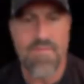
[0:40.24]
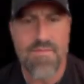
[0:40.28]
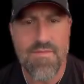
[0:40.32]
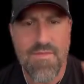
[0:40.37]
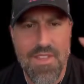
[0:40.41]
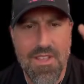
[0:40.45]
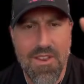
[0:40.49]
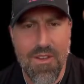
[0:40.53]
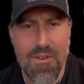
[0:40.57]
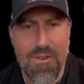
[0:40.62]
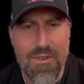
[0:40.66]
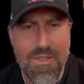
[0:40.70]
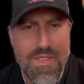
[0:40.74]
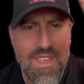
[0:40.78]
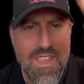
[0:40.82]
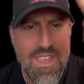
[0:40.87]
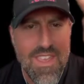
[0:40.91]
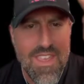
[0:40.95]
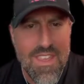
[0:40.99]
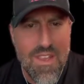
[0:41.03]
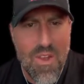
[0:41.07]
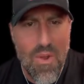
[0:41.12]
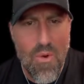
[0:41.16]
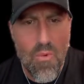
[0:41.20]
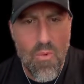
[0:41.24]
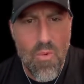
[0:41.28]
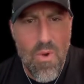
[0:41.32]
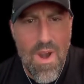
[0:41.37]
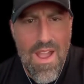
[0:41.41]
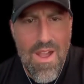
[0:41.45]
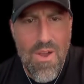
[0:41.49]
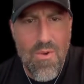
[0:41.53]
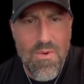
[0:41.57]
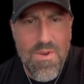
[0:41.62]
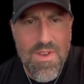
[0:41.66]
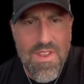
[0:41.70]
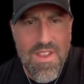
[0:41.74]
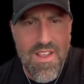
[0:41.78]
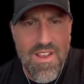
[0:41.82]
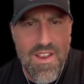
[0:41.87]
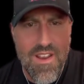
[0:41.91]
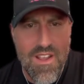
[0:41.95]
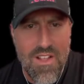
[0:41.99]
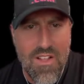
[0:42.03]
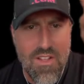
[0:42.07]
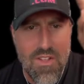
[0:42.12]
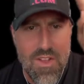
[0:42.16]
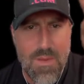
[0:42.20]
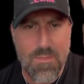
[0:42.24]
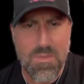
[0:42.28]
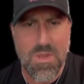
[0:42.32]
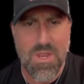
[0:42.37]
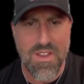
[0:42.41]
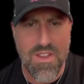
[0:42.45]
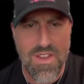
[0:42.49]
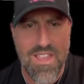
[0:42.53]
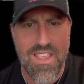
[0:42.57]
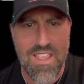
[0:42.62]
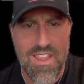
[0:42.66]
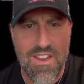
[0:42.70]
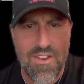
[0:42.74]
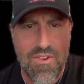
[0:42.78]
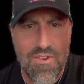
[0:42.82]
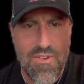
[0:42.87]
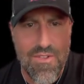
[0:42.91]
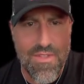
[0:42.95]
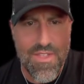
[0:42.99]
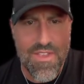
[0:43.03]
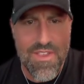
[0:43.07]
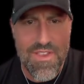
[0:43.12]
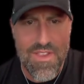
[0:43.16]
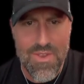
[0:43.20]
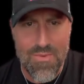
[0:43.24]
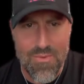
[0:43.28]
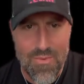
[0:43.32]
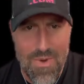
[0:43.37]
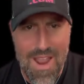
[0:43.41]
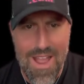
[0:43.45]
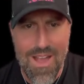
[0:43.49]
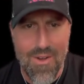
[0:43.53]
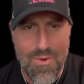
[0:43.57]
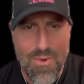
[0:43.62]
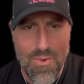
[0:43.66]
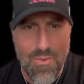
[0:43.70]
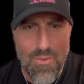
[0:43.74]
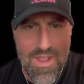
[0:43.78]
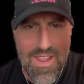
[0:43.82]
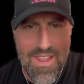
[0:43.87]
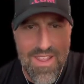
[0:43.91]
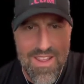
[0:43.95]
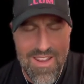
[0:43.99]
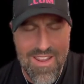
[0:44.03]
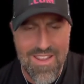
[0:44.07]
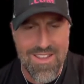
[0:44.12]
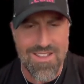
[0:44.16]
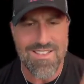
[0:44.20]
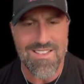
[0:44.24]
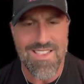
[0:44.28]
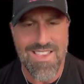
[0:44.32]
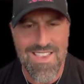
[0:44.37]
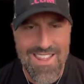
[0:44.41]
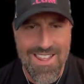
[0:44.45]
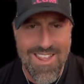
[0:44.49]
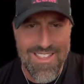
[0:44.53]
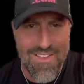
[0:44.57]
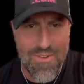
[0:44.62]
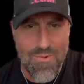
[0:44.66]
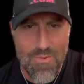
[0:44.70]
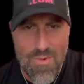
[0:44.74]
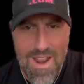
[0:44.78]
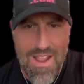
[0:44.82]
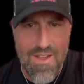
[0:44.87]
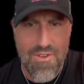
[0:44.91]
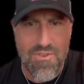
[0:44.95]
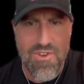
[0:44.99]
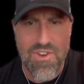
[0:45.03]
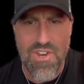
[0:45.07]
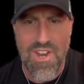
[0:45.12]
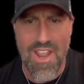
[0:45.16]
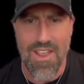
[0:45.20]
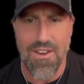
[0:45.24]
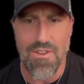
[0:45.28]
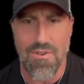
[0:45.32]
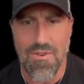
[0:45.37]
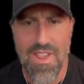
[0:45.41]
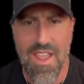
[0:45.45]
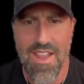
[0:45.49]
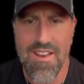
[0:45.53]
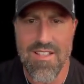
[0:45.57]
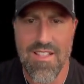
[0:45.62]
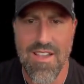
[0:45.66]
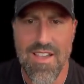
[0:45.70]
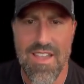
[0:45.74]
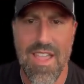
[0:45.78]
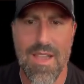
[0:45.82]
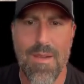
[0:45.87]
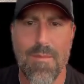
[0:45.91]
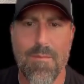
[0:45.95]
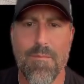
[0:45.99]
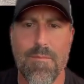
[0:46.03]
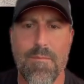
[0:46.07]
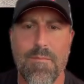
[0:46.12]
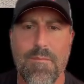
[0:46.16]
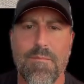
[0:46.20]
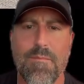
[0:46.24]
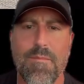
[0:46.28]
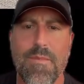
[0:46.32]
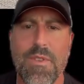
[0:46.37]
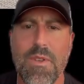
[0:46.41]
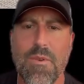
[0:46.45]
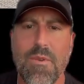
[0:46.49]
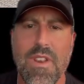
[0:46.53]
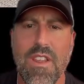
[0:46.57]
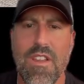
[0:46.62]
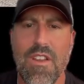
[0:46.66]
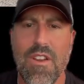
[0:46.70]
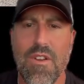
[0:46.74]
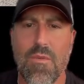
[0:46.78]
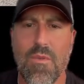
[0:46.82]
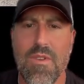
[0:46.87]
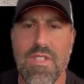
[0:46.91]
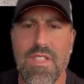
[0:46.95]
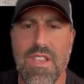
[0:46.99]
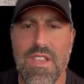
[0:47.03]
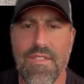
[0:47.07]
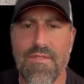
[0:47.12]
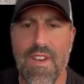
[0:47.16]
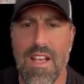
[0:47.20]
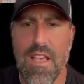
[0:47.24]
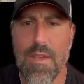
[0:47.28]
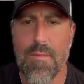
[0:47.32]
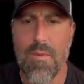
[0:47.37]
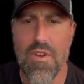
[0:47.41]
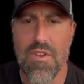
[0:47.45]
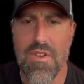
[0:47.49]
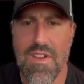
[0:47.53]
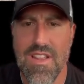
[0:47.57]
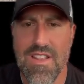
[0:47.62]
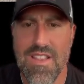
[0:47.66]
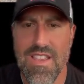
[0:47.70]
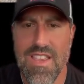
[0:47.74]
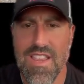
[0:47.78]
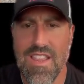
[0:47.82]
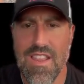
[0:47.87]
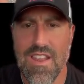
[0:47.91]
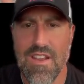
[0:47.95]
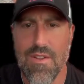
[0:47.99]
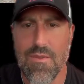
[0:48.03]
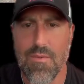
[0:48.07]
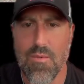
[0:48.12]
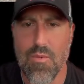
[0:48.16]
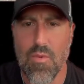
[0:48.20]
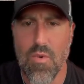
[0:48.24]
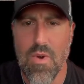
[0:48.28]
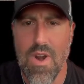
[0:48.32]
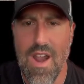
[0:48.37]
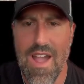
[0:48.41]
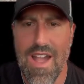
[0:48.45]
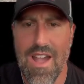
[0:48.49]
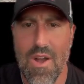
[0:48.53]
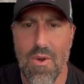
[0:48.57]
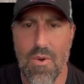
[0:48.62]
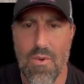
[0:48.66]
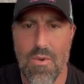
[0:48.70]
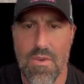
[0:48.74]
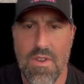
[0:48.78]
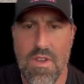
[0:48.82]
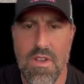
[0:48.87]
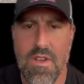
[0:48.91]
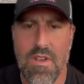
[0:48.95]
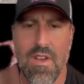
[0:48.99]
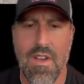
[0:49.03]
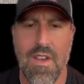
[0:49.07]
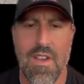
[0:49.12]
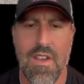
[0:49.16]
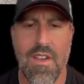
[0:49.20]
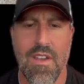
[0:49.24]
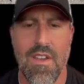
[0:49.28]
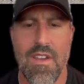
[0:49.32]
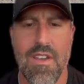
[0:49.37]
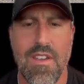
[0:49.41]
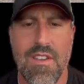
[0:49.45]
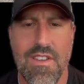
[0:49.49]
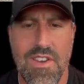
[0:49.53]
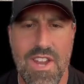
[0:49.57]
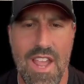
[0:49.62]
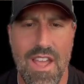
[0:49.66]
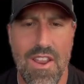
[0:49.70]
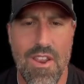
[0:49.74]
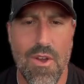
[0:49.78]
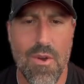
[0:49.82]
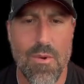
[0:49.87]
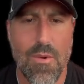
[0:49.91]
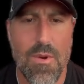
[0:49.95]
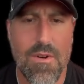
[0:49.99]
You know, the rounded eclipse, because the Earth is round, we can see the round shadow, kind of like I'm doing here with this volleyball. You can see a round shadow.